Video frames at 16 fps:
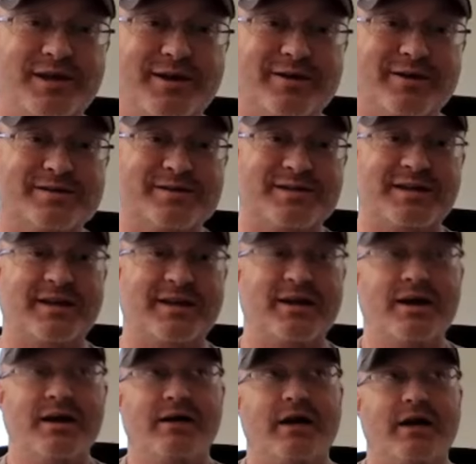here is like,
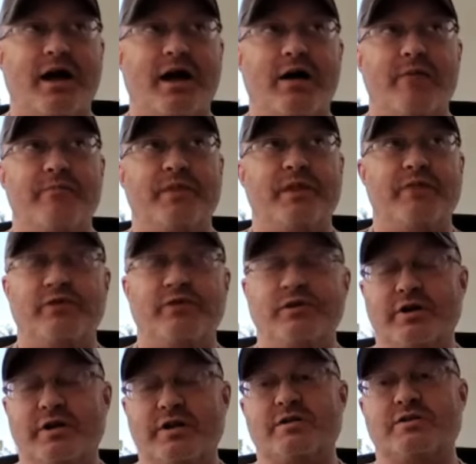um, yeah. if you
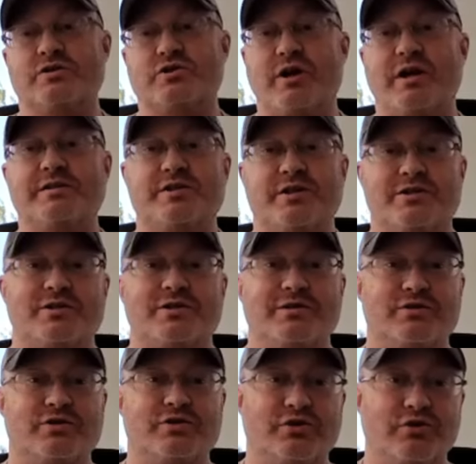look at the
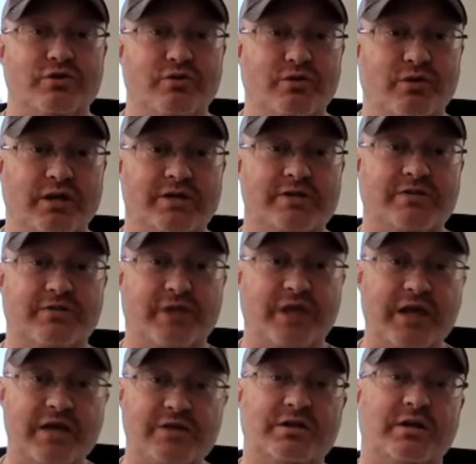transition to
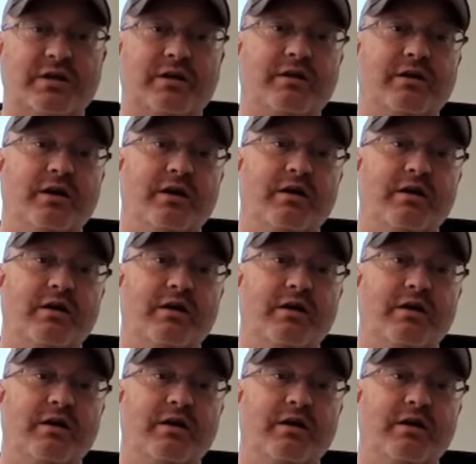electrification,